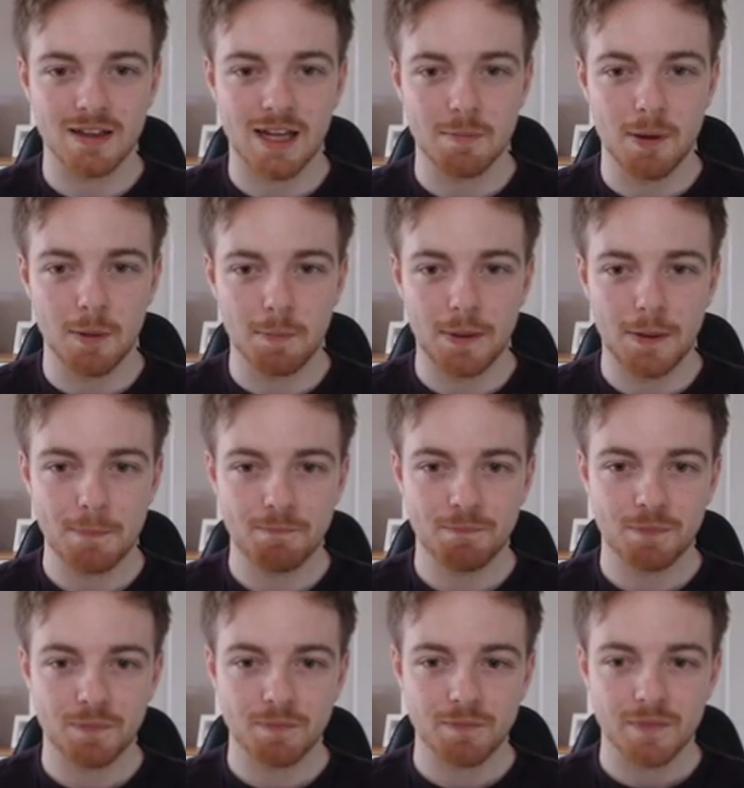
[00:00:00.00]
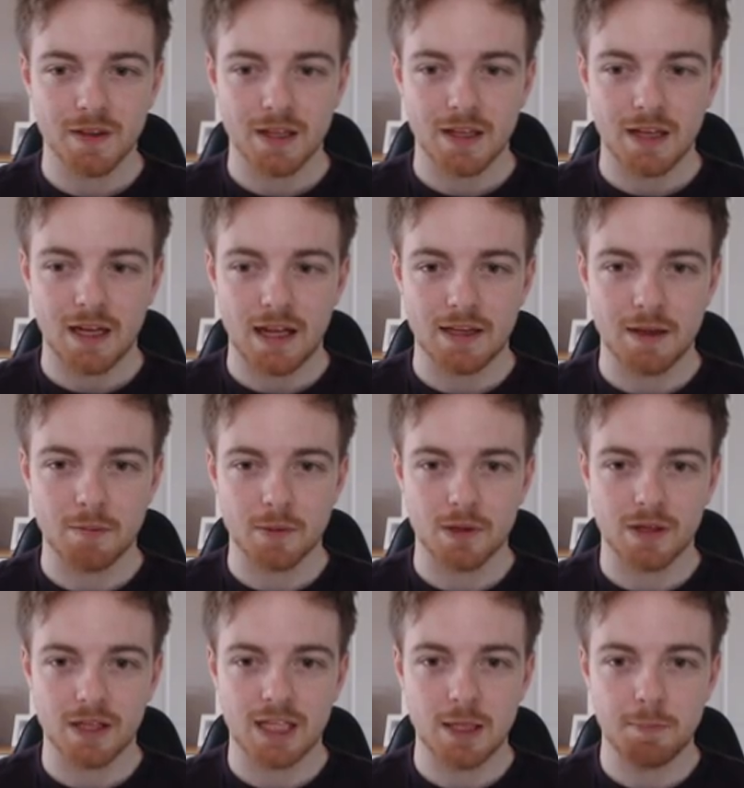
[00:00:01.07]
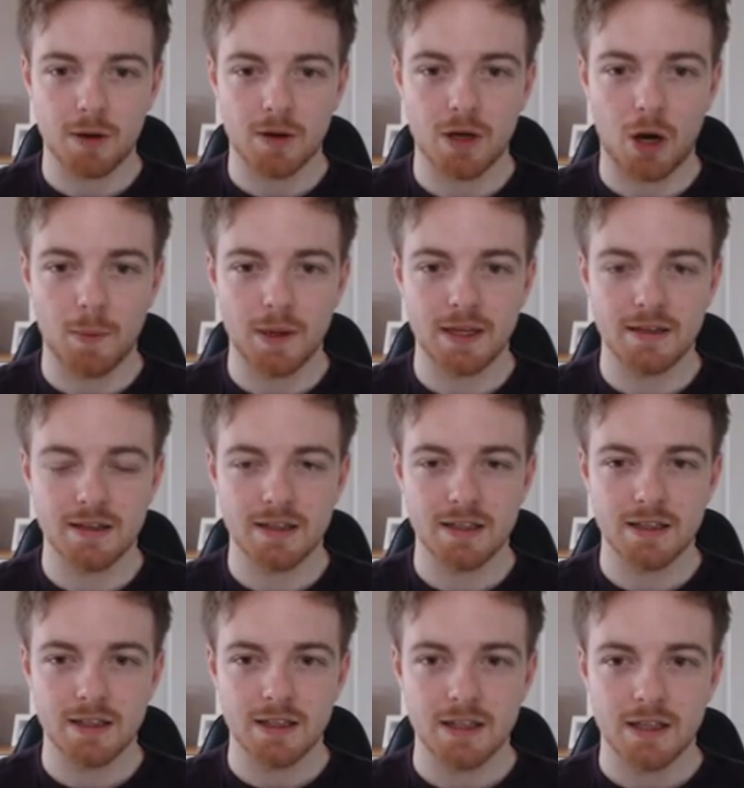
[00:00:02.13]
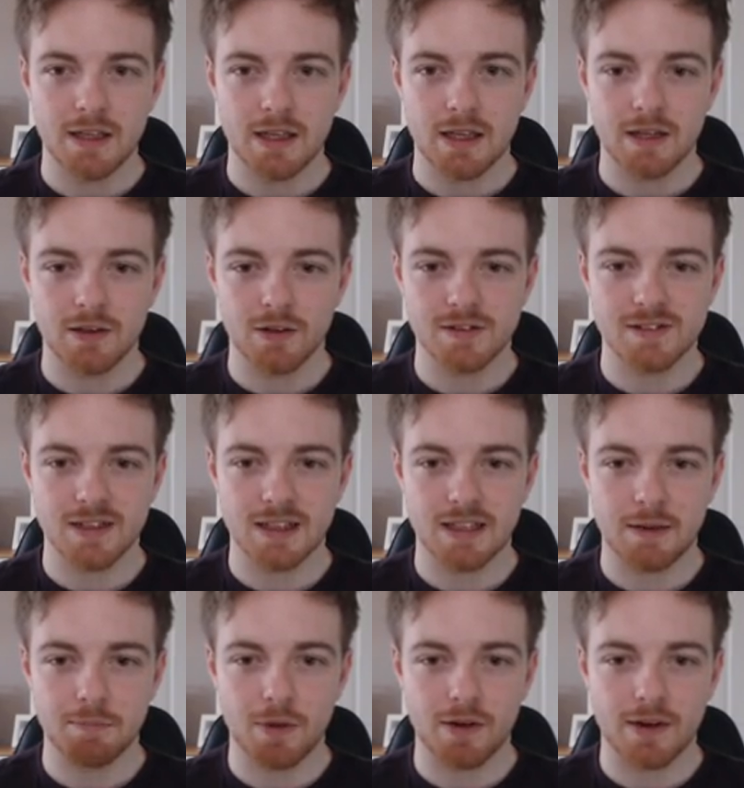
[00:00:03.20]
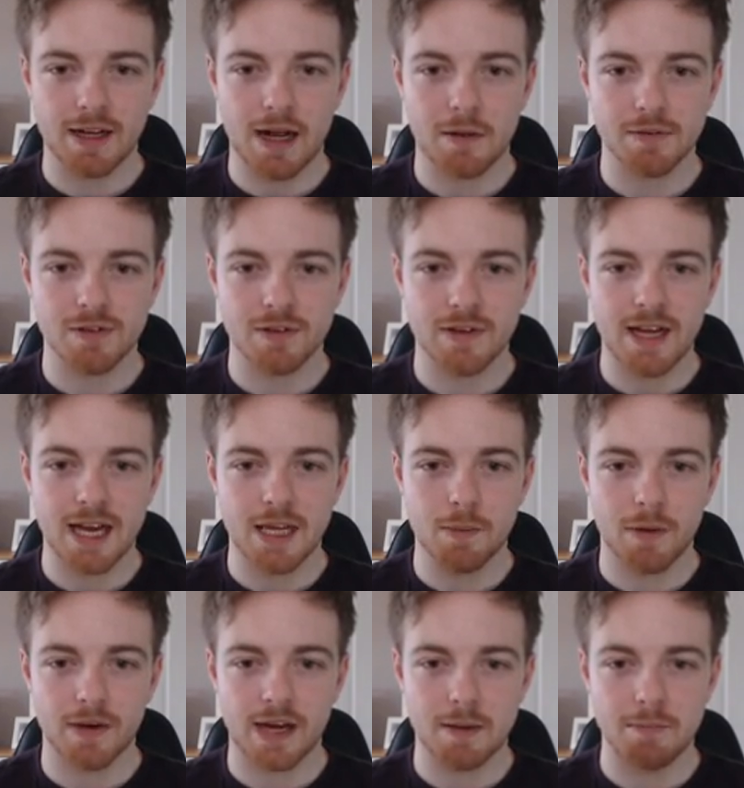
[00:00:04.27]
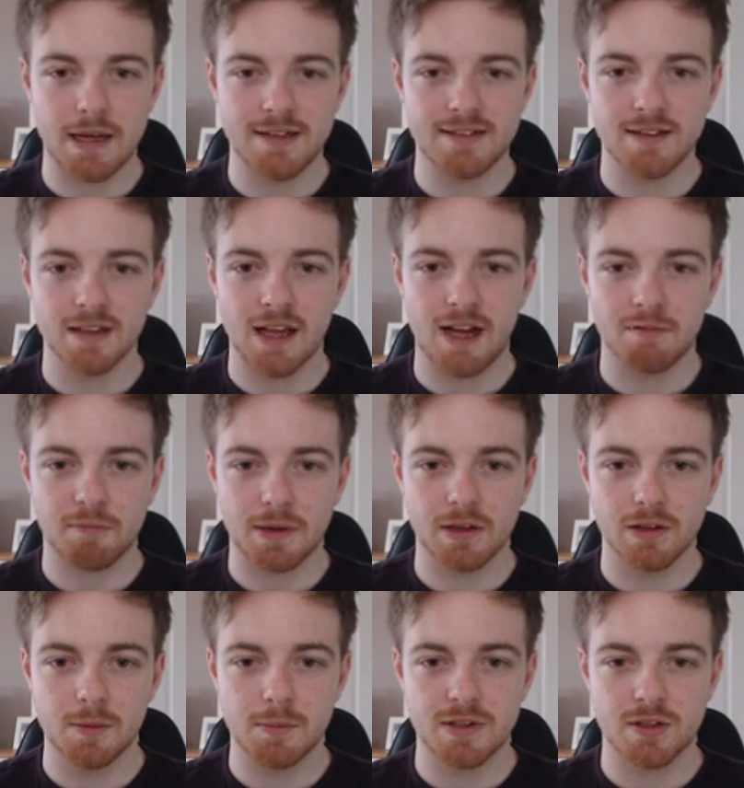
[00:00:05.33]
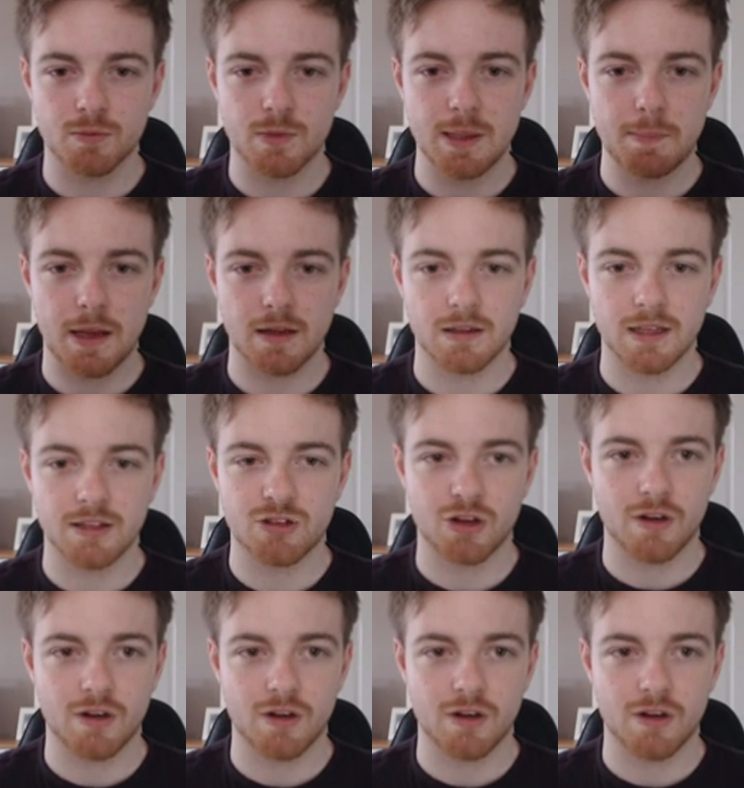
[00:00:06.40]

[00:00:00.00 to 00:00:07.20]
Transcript: climb up. And then we're going to keep on going. It looks like I'm not encountering anyone. I may still have my unlimited repel glitch